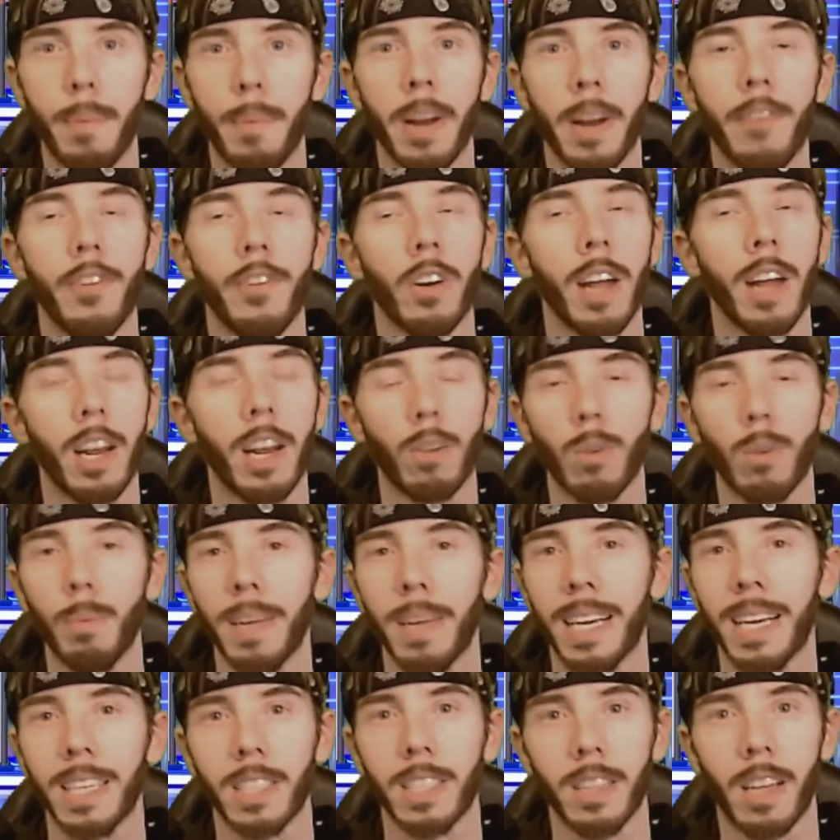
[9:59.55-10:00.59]
but if you're in a room
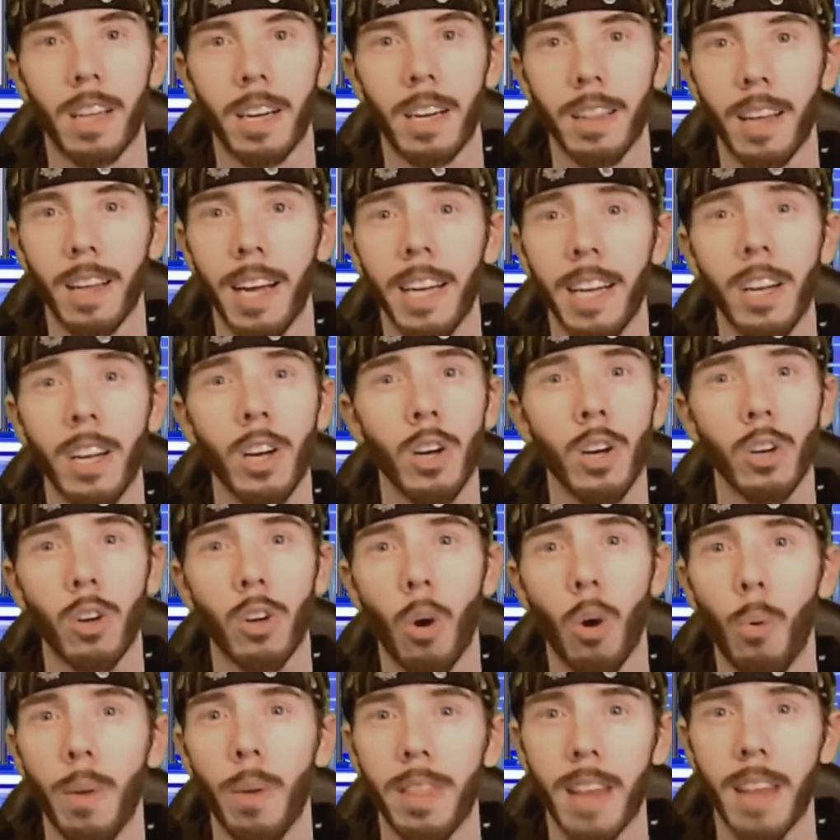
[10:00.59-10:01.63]
that gets a lot of light,
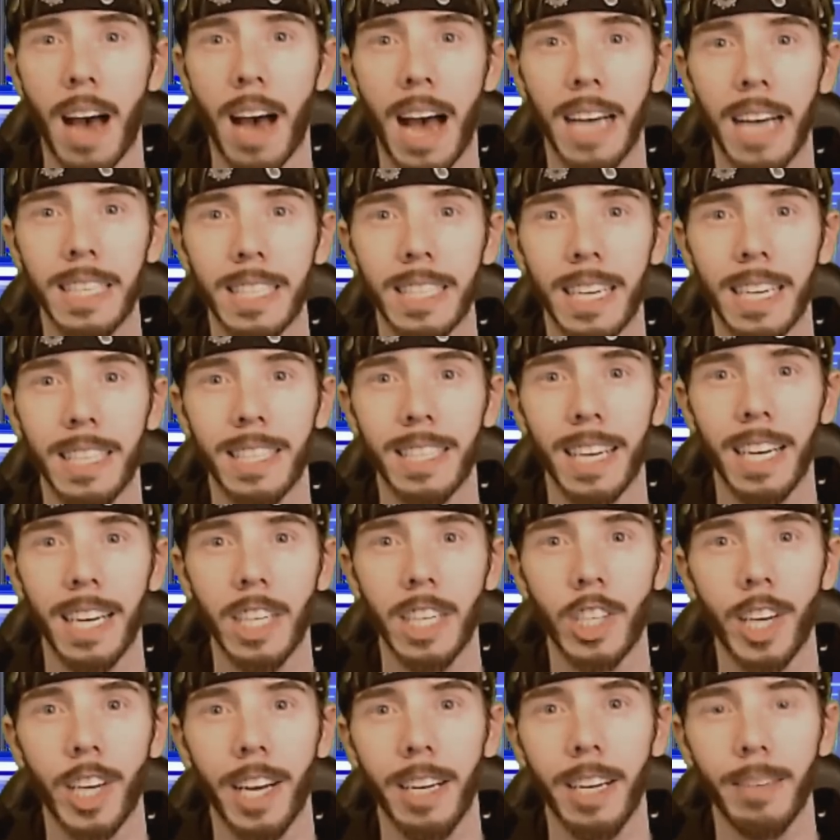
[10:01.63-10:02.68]
go with the Hisense
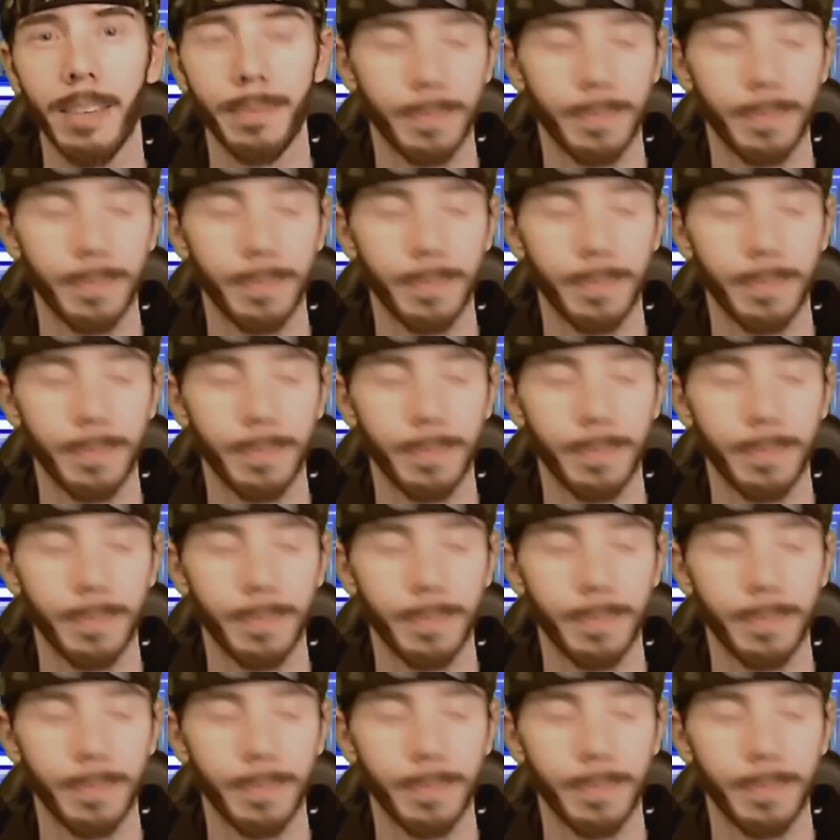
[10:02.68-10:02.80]
H8.